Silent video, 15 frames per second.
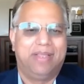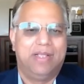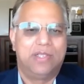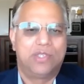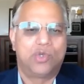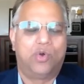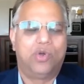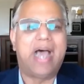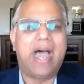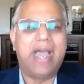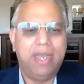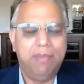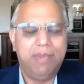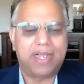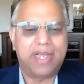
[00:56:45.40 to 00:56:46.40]
So
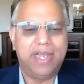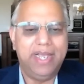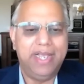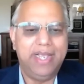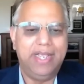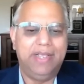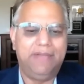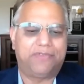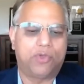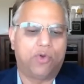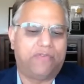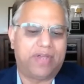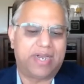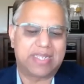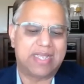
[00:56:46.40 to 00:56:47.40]
dynamically,
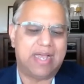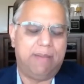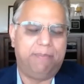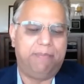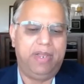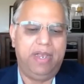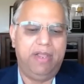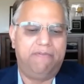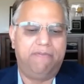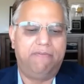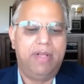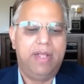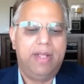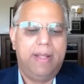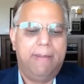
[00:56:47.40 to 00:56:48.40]
so for example, if
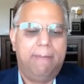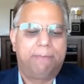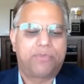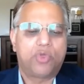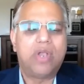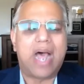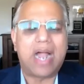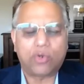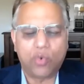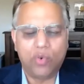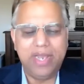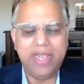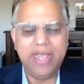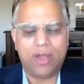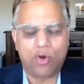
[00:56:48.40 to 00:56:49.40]
so not
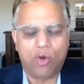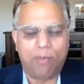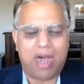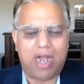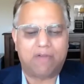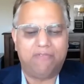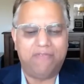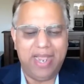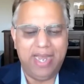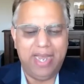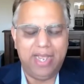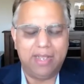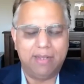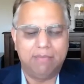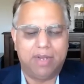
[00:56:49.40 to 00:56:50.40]
only a robot
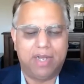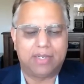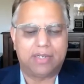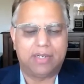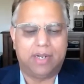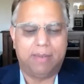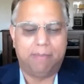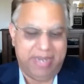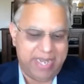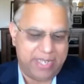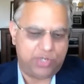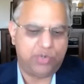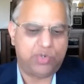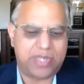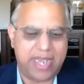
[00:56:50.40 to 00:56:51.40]
failing, but uh, I mean
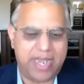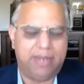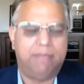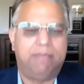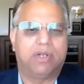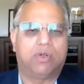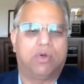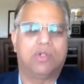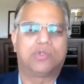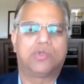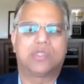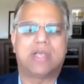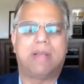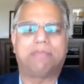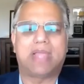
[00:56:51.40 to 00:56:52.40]
as you said, but also
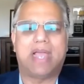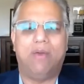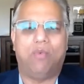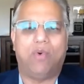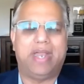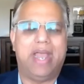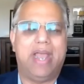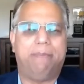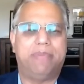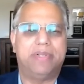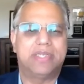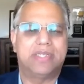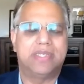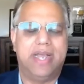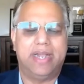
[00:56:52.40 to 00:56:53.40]
sometimes what
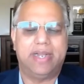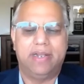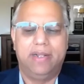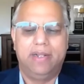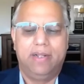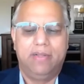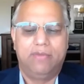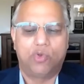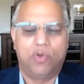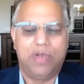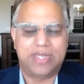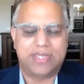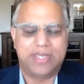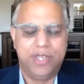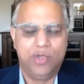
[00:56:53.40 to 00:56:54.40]
happens that so
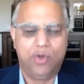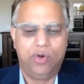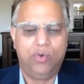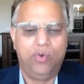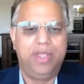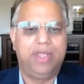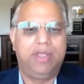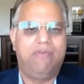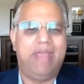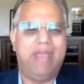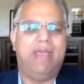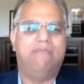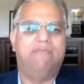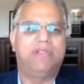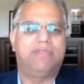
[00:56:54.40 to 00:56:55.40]
let's say you're doing
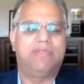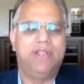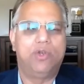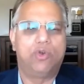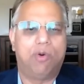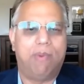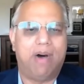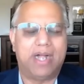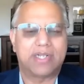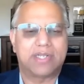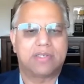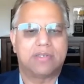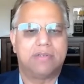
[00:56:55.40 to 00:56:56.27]
RAM with three robots,